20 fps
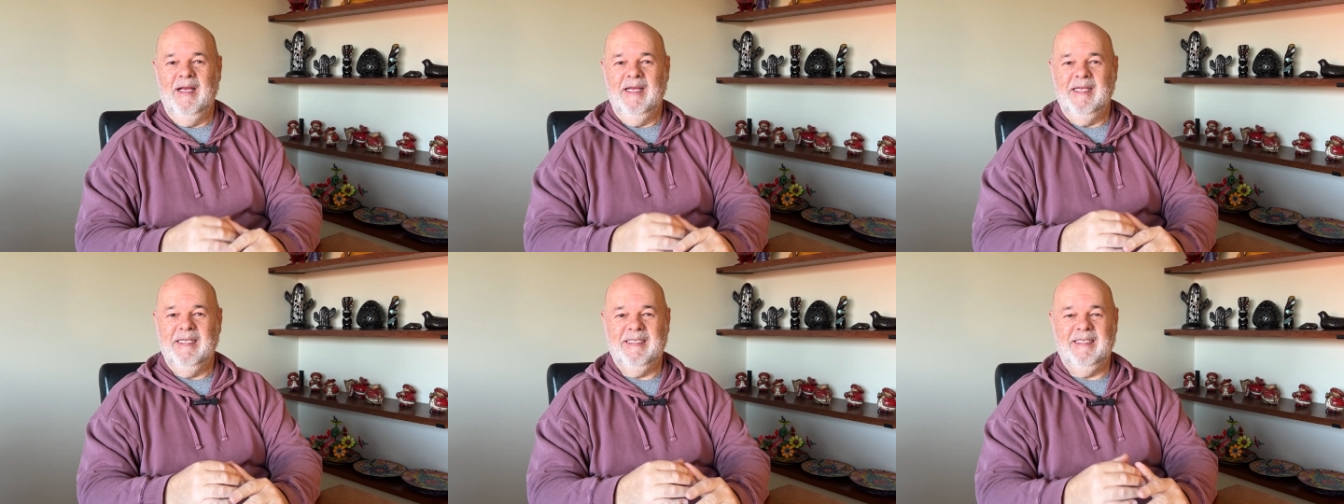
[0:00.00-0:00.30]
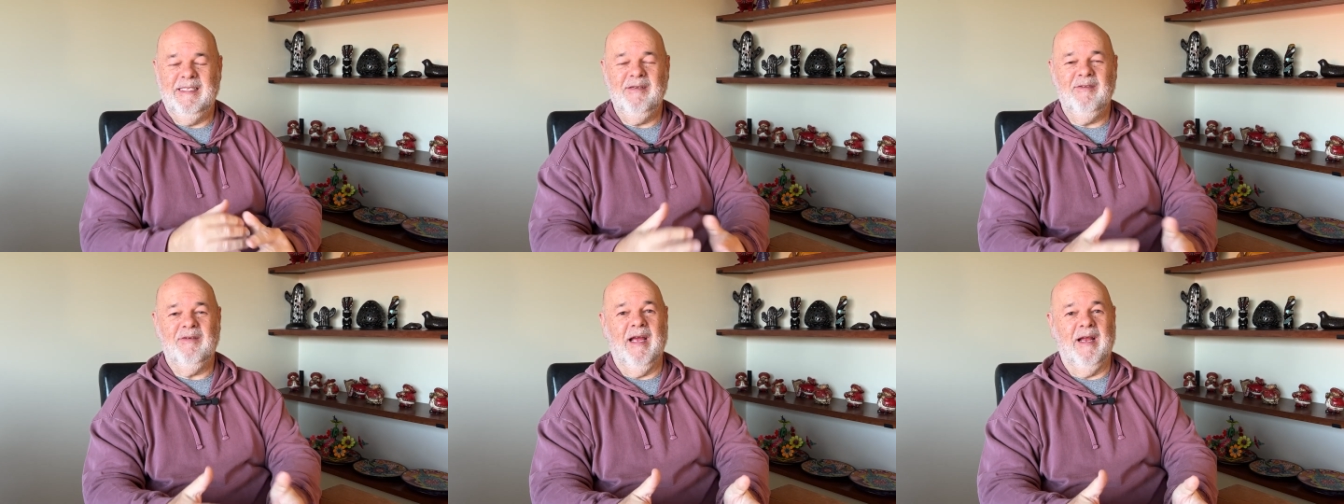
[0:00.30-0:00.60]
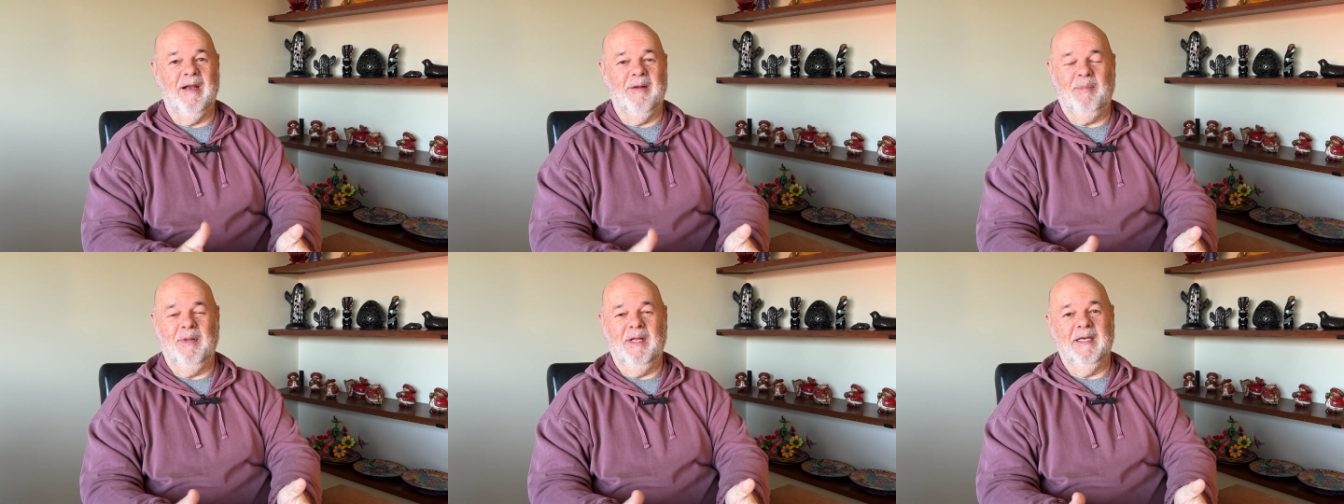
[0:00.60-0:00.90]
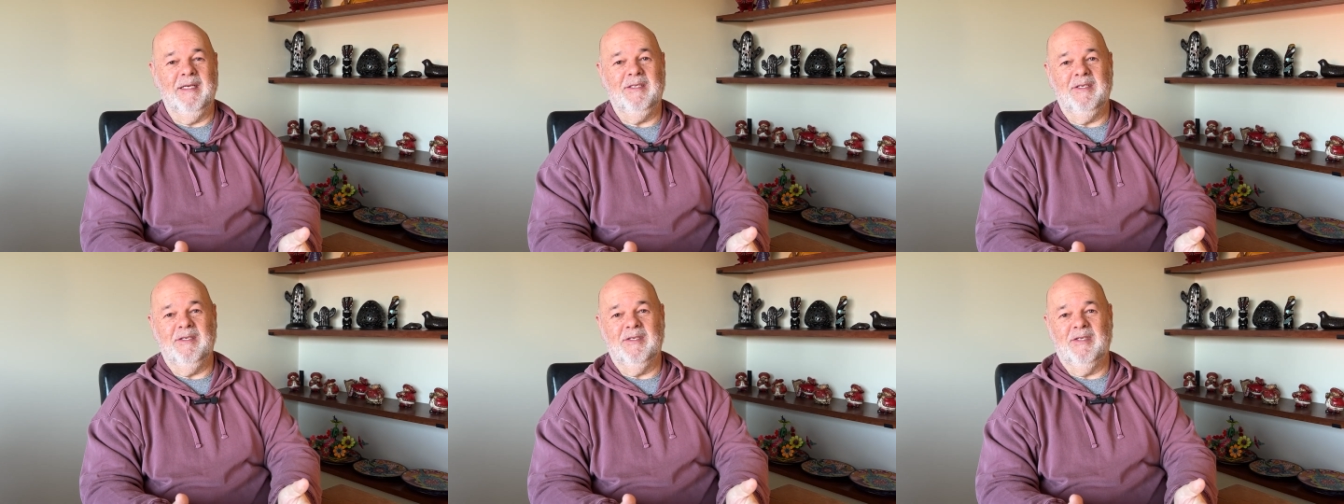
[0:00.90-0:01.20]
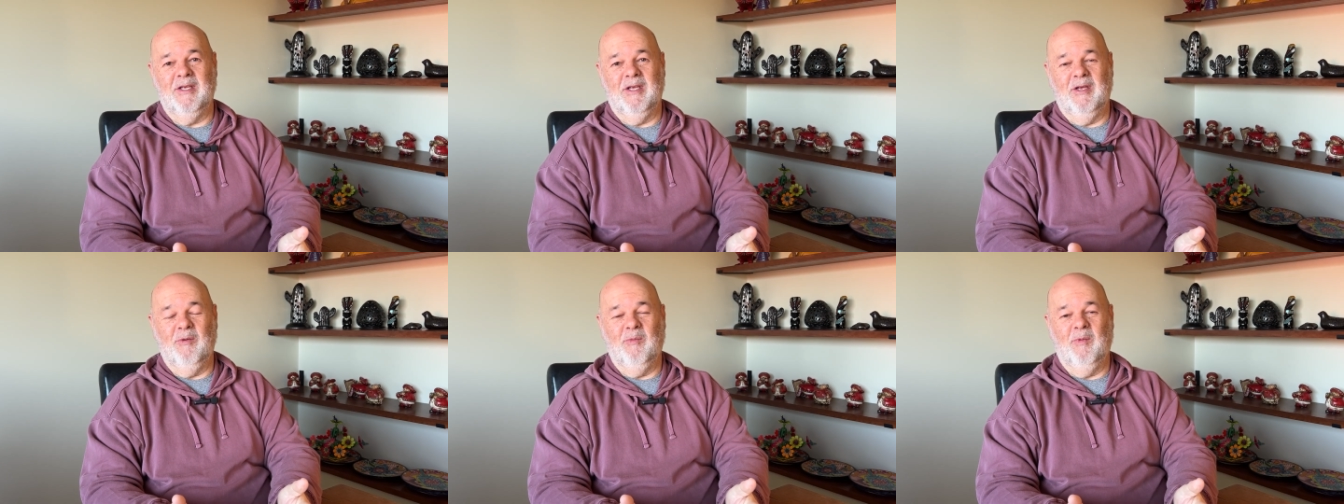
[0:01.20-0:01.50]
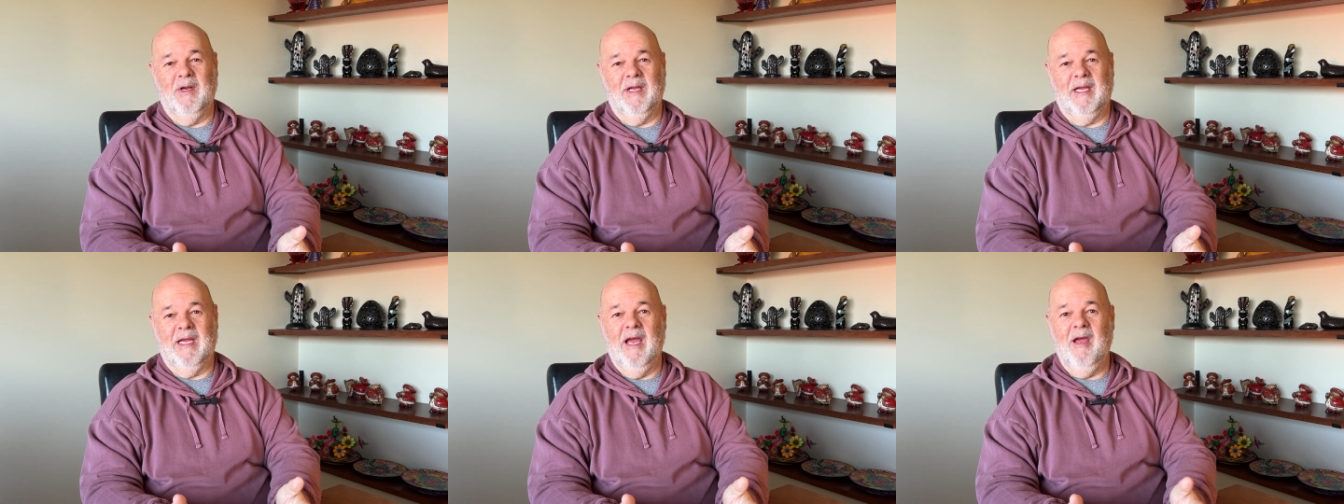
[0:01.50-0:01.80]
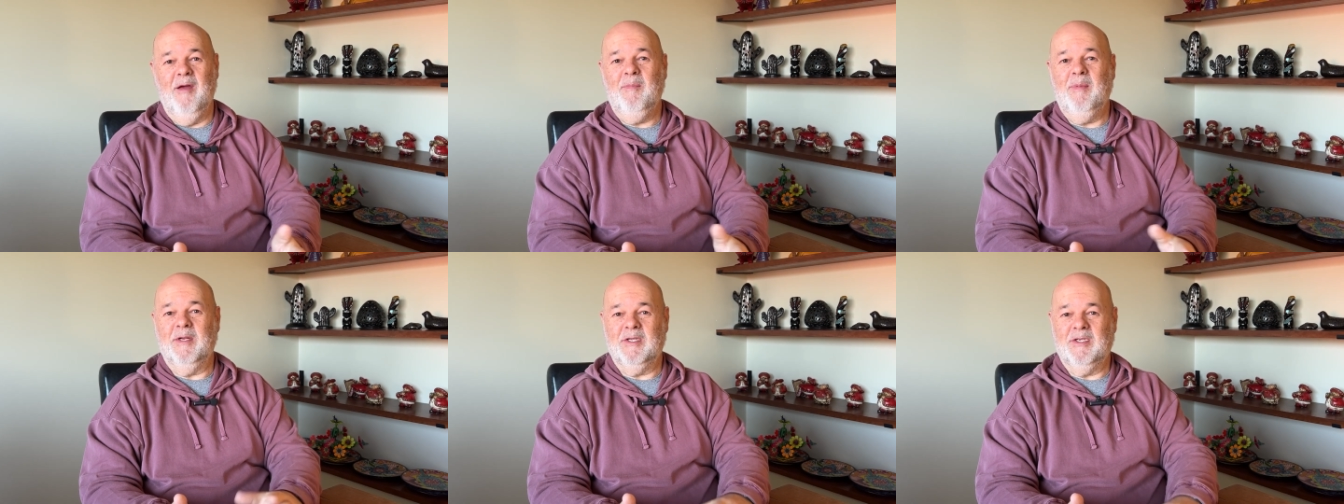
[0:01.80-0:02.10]
still go to places that you want to
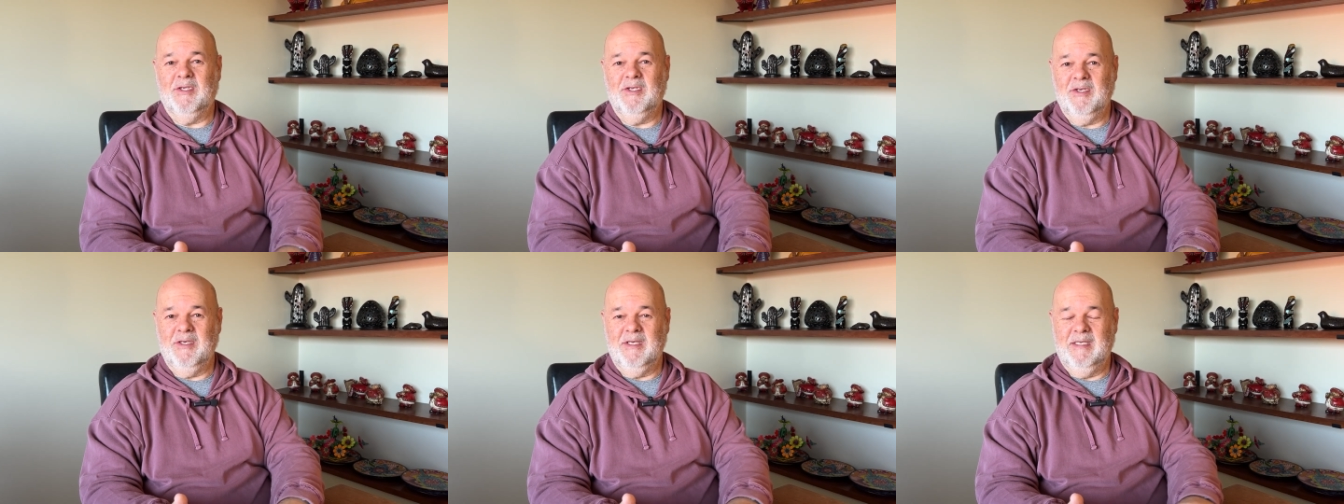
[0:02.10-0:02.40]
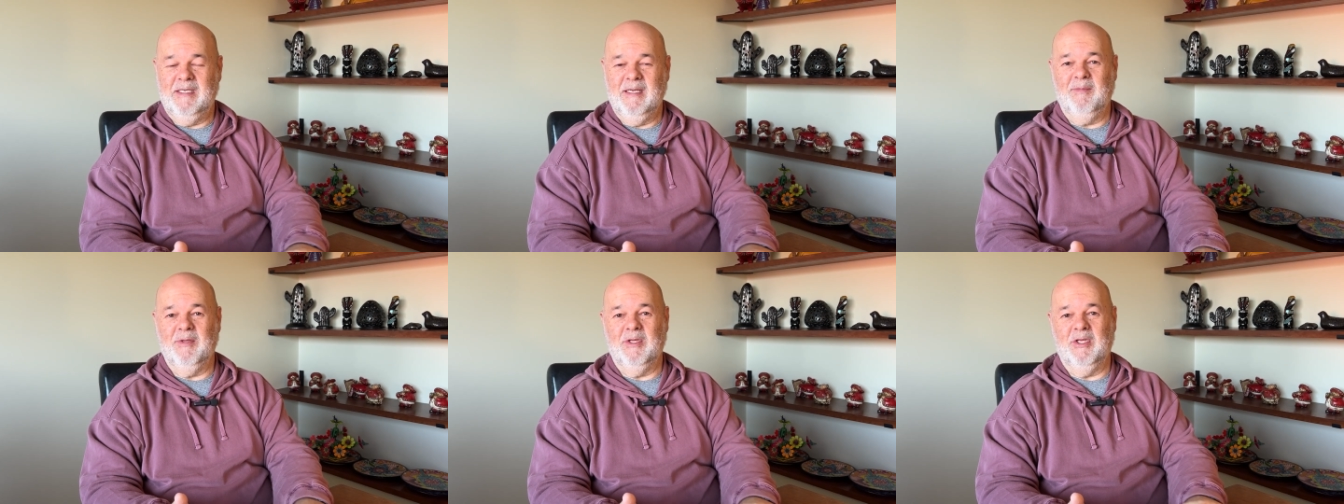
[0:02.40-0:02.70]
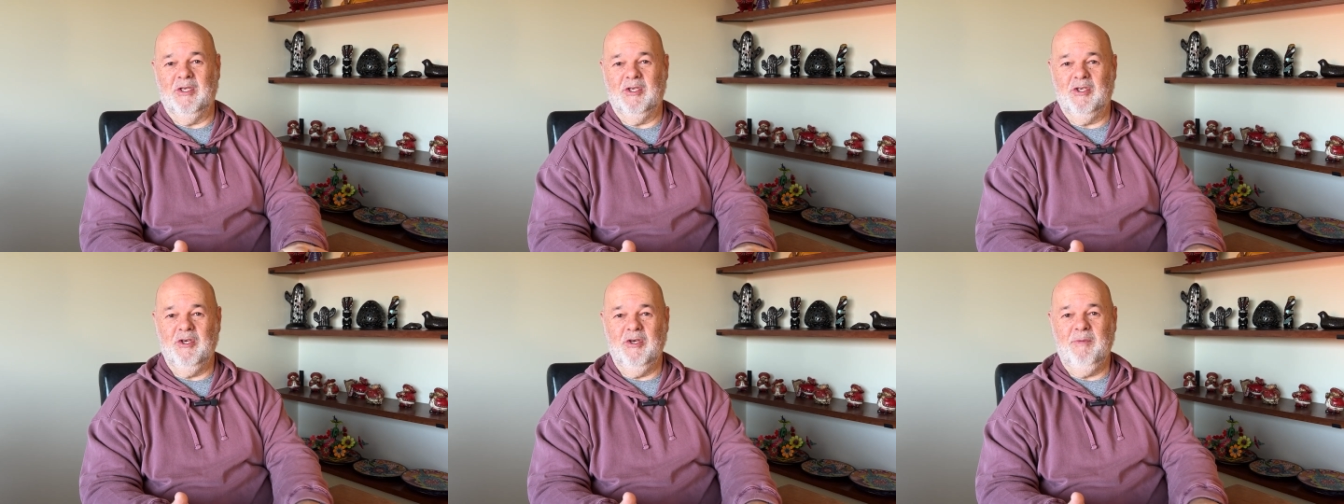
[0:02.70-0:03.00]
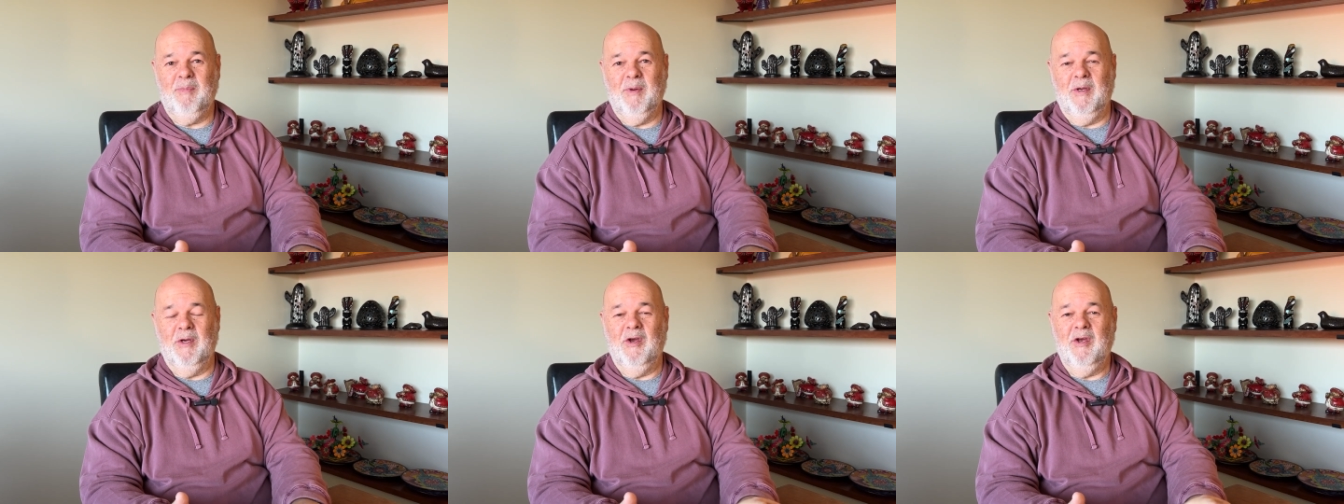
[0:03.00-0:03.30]
go, but see some of the cheaper,